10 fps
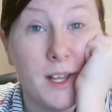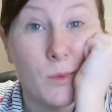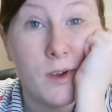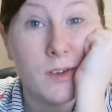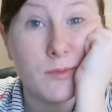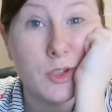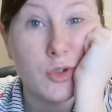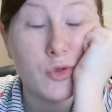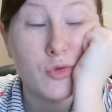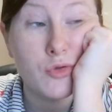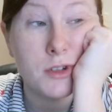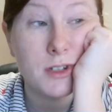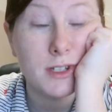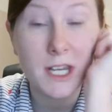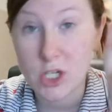and welcome to
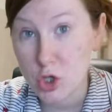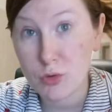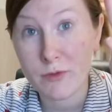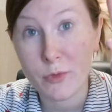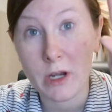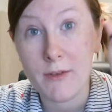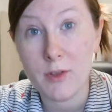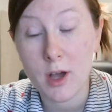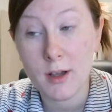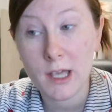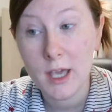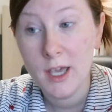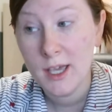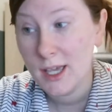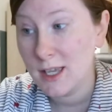day 2 of the reading vlog.
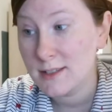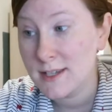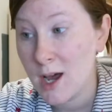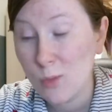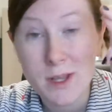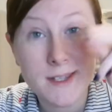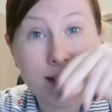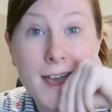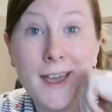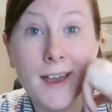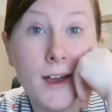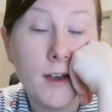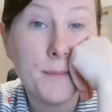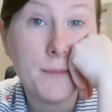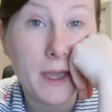It's now Wednesday,
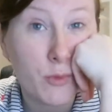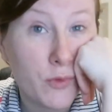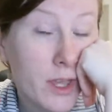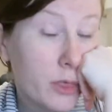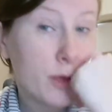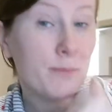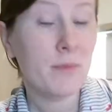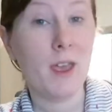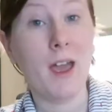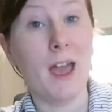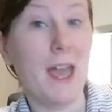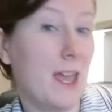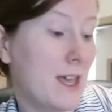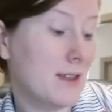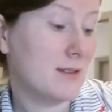May 5th,
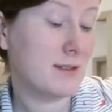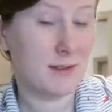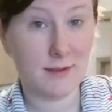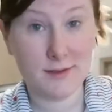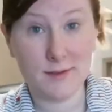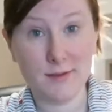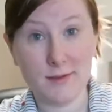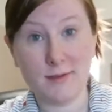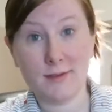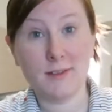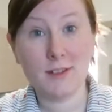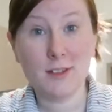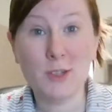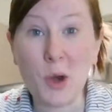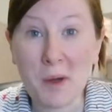and
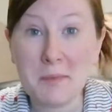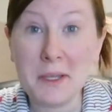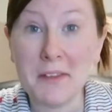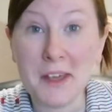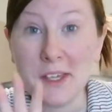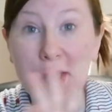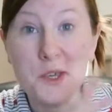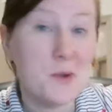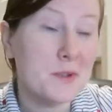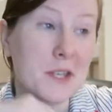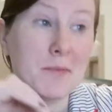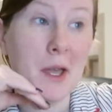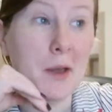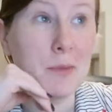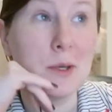don't mind me, like, using my
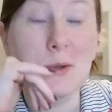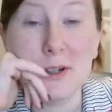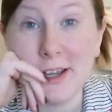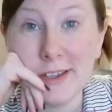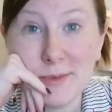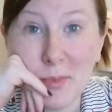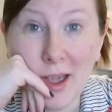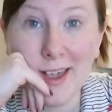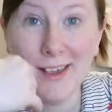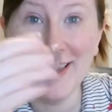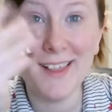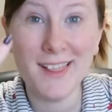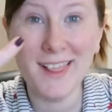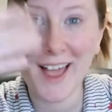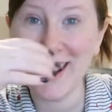computer as my
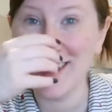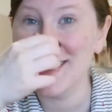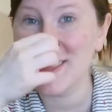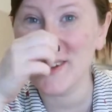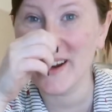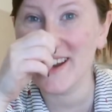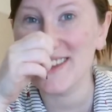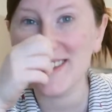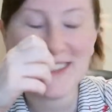lighting source,